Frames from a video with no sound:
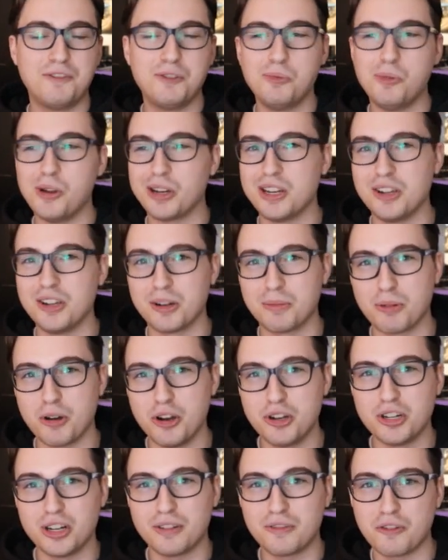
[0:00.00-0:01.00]
after working on a
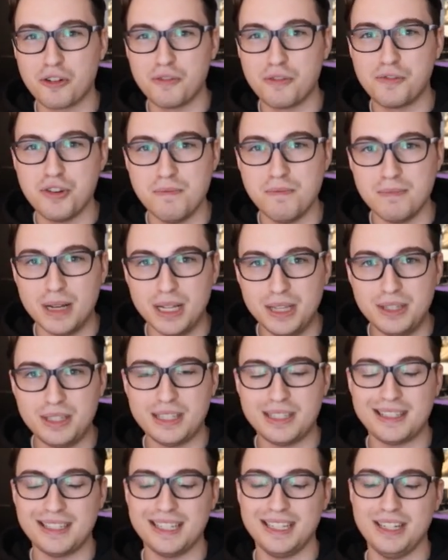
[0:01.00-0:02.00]
project for a few
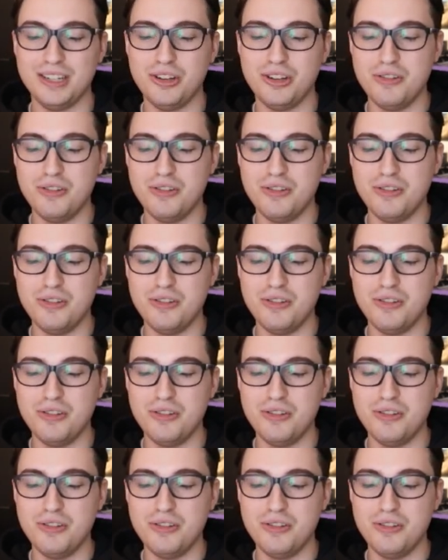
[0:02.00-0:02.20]
months,